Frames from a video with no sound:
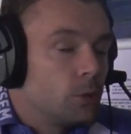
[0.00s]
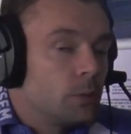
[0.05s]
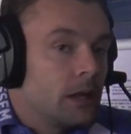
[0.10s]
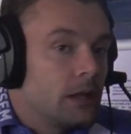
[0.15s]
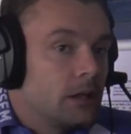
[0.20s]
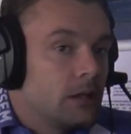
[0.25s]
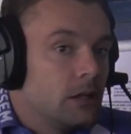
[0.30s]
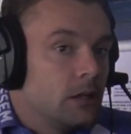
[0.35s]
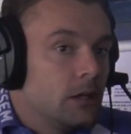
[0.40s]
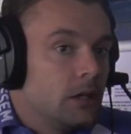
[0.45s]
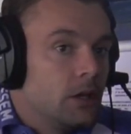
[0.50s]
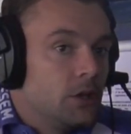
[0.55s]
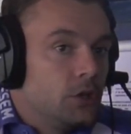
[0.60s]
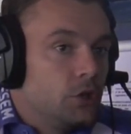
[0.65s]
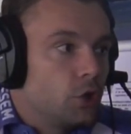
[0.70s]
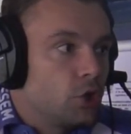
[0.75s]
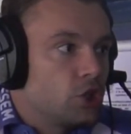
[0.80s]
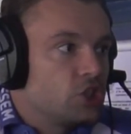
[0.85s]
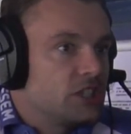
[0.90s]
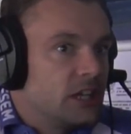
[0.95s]
well, you
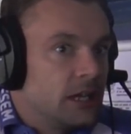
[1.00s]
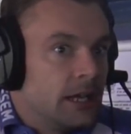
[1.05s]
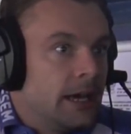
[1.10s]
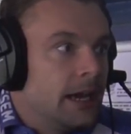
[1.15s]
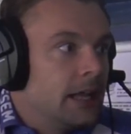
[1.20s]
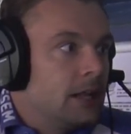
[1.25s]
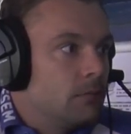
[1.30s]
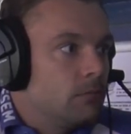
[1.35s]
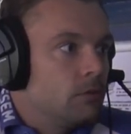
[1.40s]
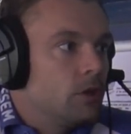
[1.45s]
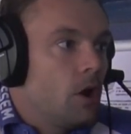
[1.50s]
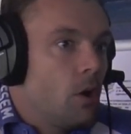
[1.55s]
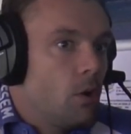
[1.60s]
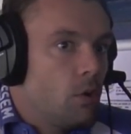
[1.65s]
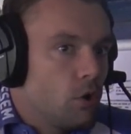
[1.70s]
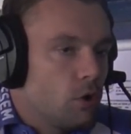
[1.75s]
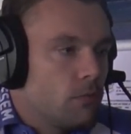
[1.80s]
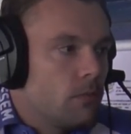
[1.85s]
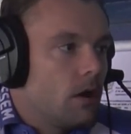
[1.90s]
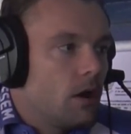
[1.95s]
could still hear them, you know,
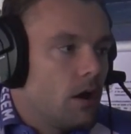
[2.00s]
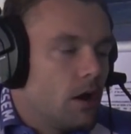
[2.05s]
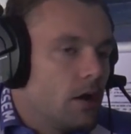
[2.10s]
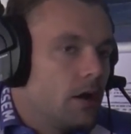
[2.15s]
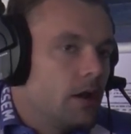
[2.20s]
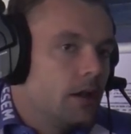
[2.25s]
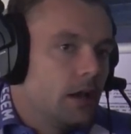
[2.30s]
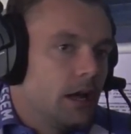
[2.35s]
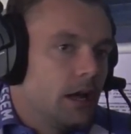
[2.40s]
come on, and